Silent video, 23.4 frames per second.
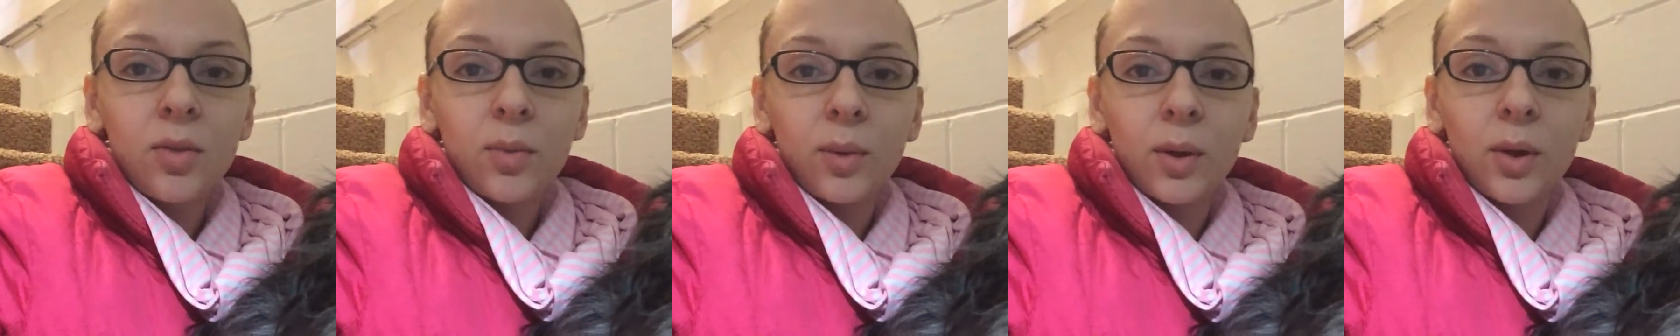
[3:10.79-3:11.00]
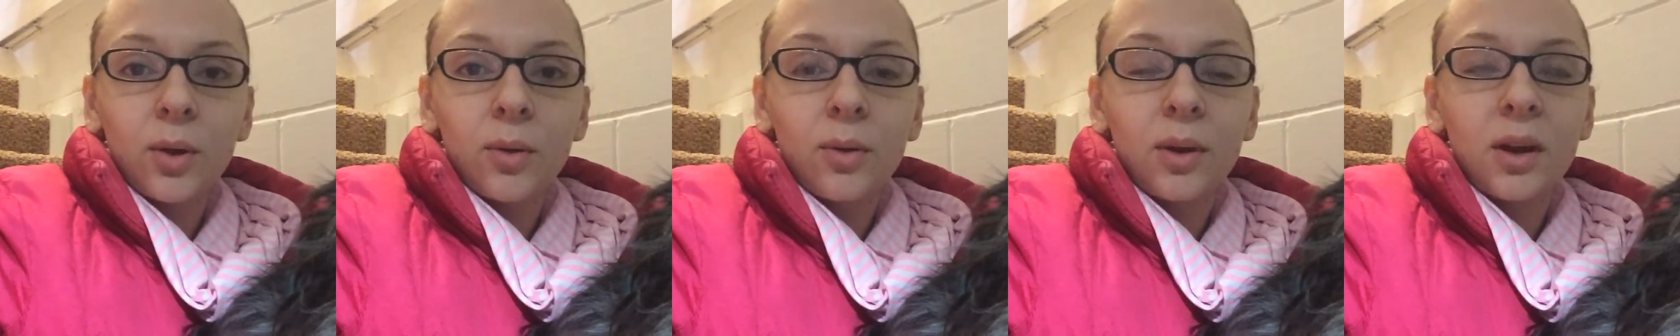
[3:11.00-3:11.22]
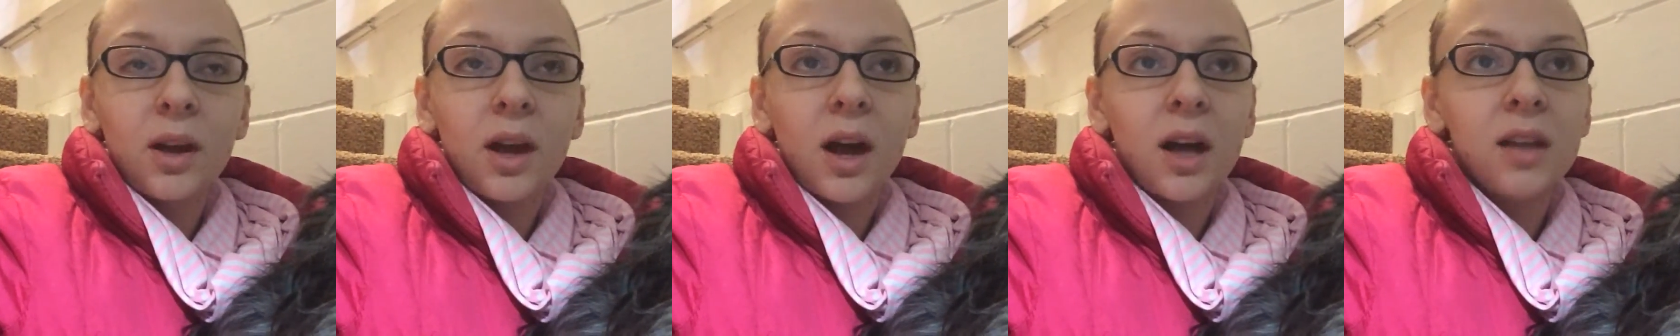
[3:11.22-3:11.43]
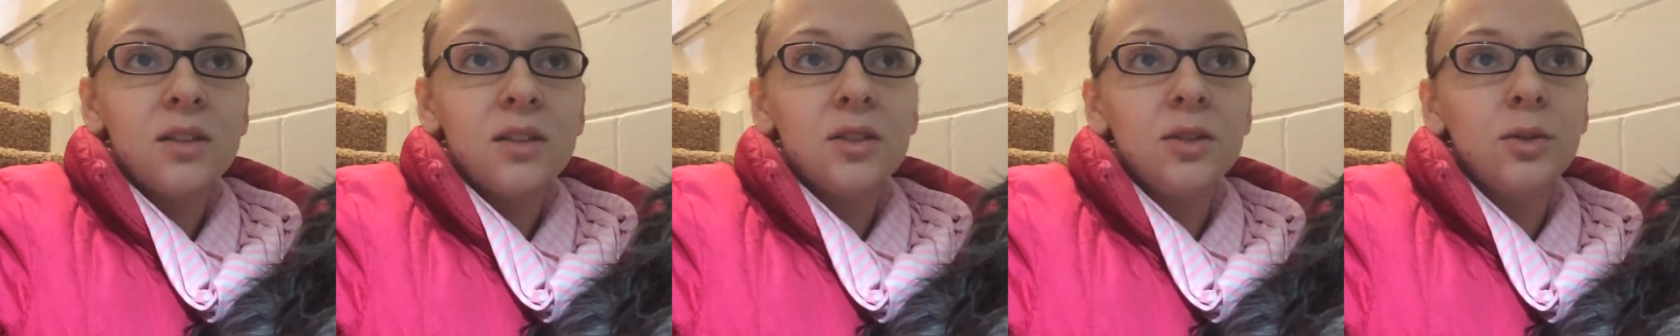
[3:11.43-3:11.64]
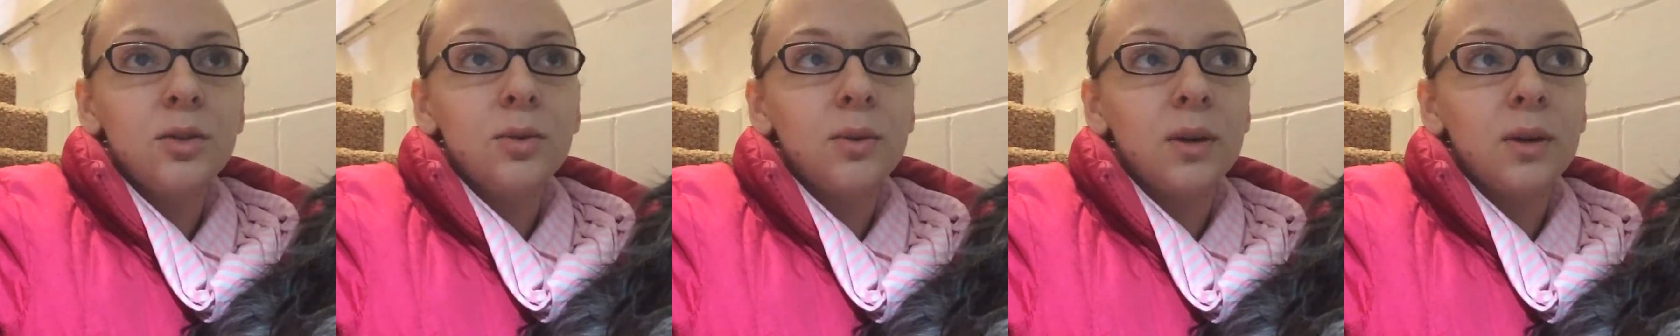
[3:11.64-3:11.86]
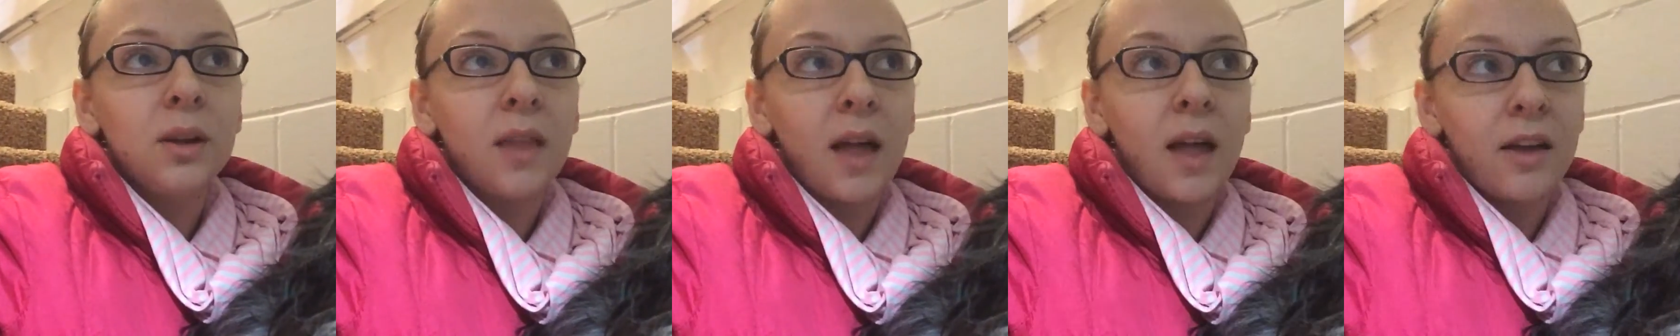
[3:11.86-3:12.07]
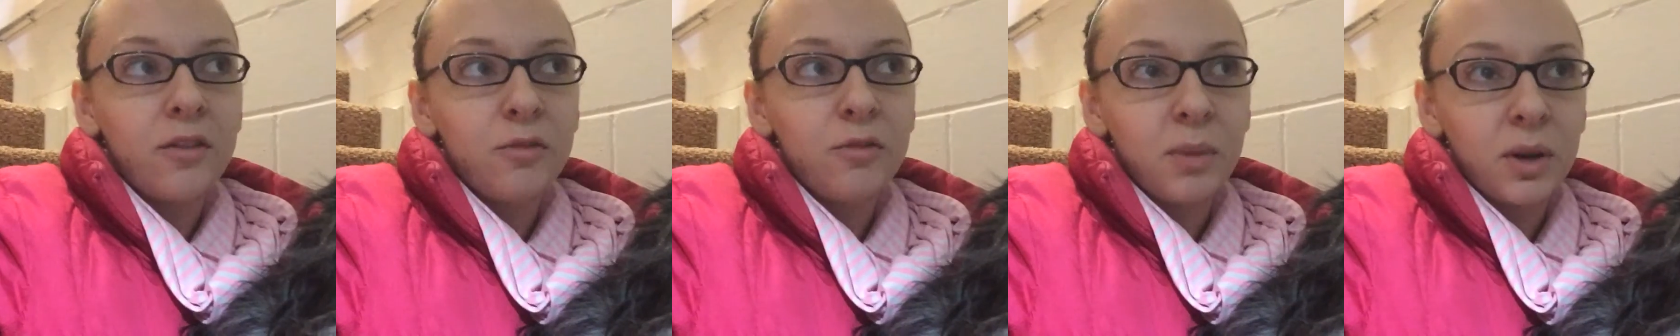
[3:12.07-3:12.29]
through and got to a
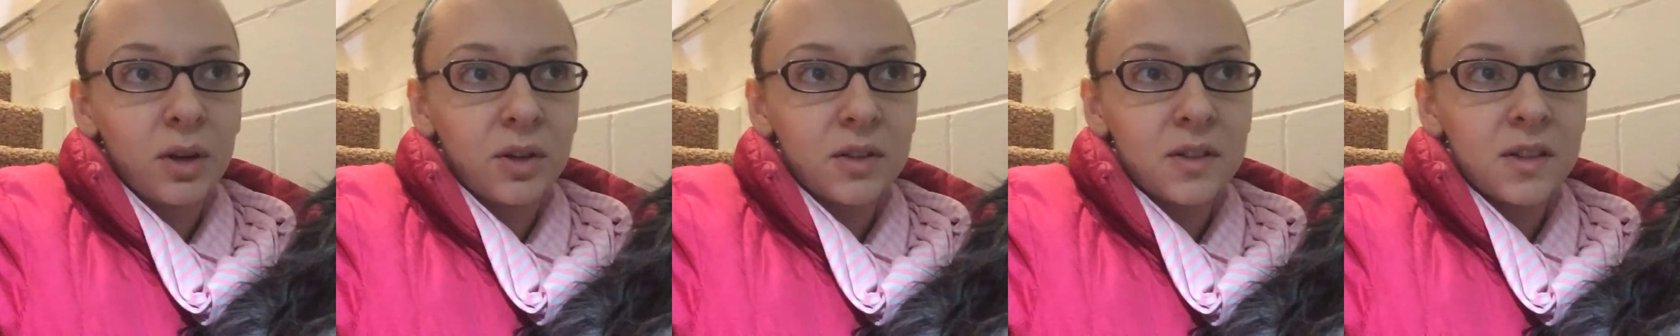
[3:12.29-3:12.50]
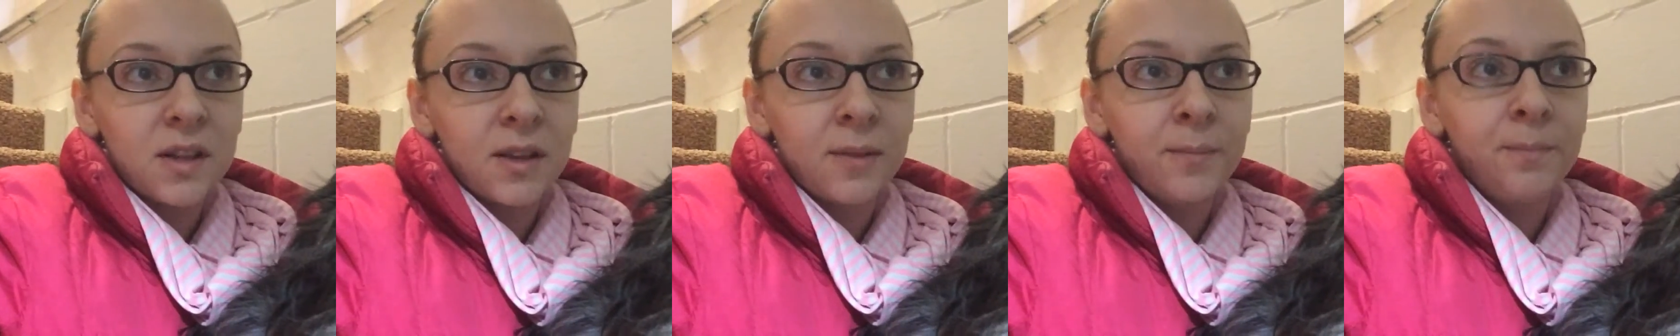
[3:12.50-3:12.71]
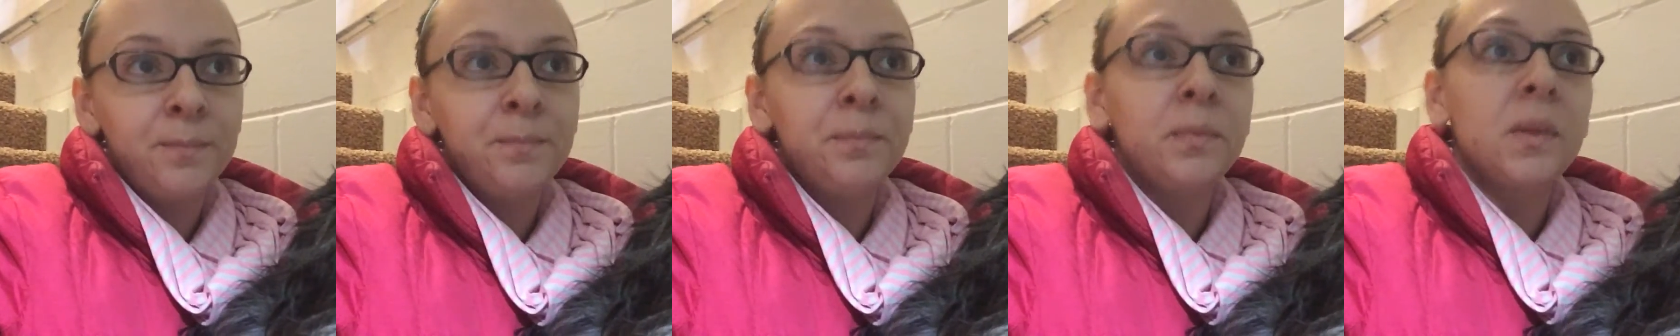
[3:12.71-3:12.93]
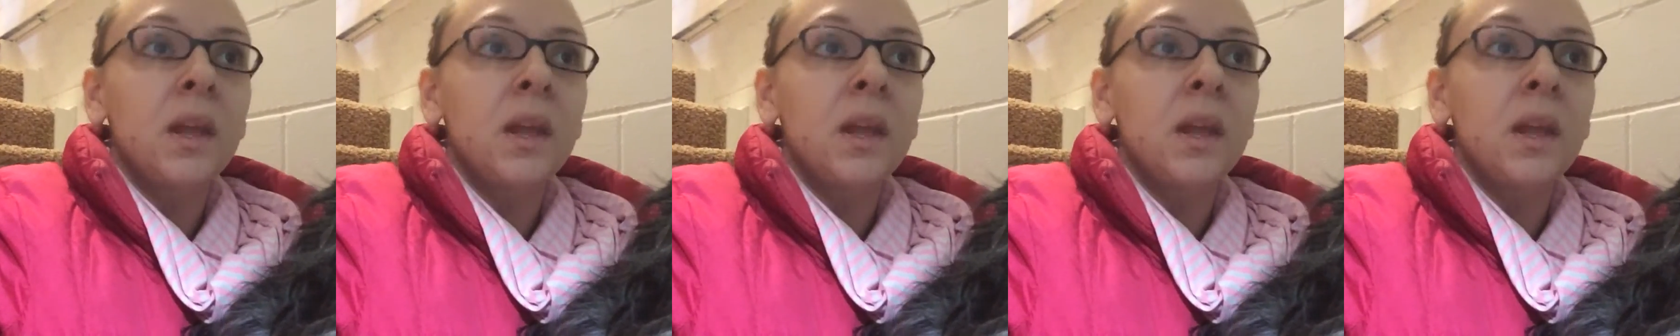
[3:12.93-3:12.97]
live person